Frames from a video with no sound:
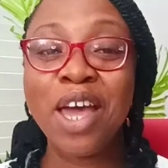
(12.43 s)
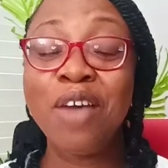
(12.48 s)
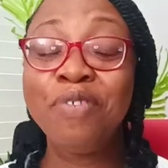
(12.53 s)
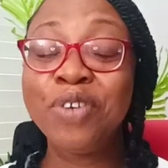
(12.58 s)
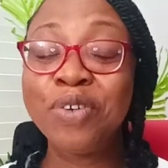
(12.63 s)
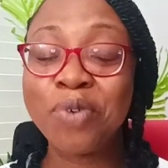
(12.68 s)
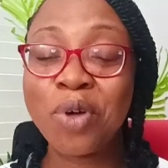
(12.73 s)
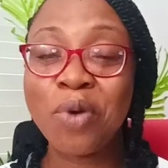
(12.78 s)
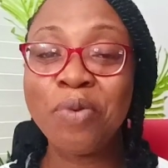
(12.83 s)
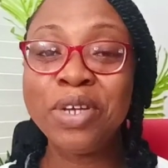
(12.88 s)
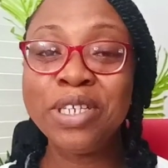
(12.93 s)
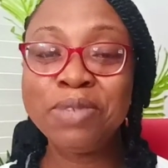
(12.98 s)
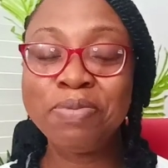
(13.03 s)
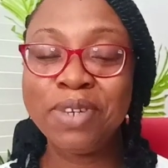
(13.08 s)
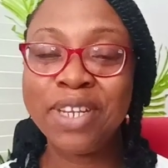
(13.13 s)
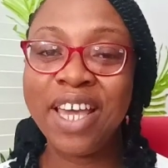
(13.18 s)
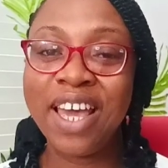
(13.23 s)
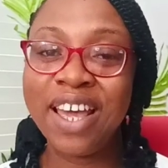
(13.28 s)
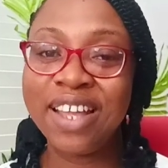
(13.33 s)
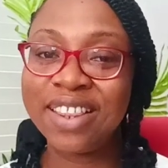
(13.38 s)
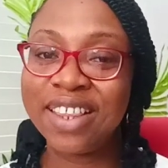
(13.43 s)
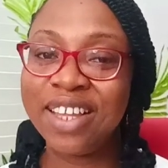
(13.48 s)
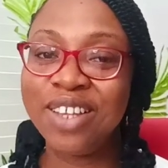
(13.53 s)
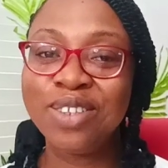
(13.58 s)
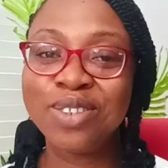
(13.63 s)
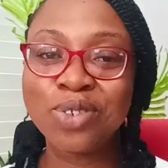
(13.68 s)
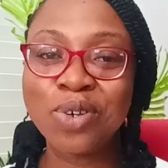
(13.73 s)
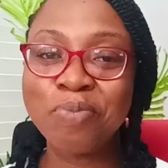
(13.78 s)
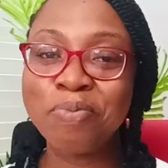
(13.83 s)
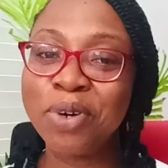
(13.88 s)
If you've always been here, thank
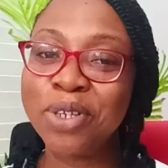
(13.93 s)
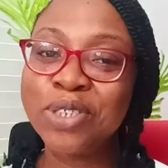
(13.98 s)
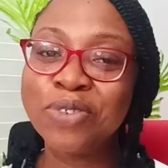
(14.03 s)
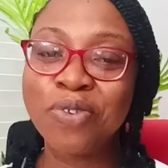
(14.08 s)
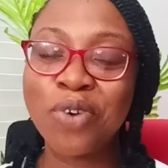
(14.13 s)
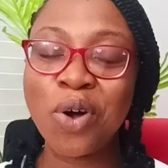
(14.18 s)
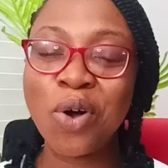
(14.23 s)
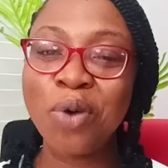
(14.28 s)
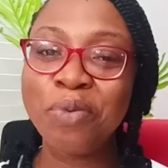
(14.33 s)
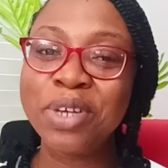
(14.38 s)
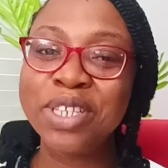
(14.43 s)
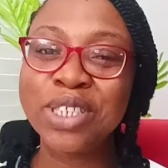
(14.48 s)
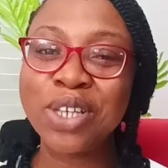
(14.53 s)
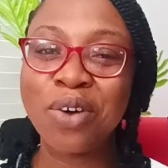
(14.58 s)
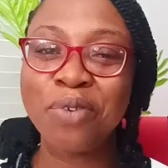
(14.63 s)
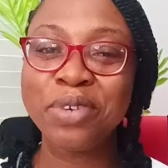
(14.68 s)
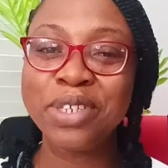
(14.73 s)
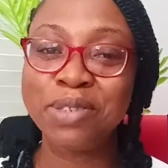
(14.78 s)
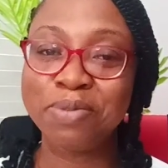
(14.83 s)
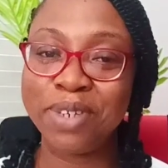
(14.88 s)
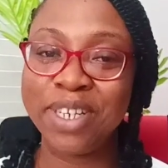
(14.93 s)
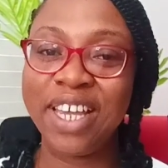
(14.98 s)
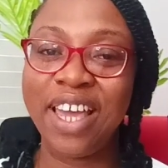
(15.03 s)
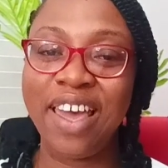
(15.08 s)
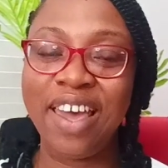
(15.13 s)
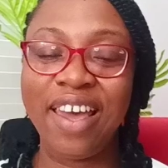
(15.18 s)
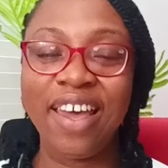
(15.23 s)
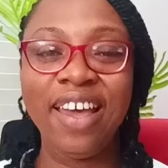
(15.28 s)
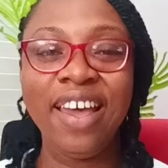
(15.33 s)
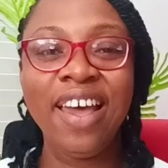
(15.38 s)
you so much for always being
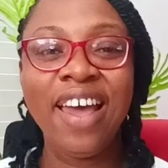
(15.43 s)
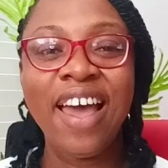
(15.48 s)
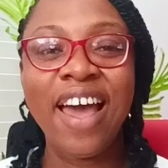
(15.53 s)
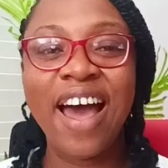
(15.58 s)
here.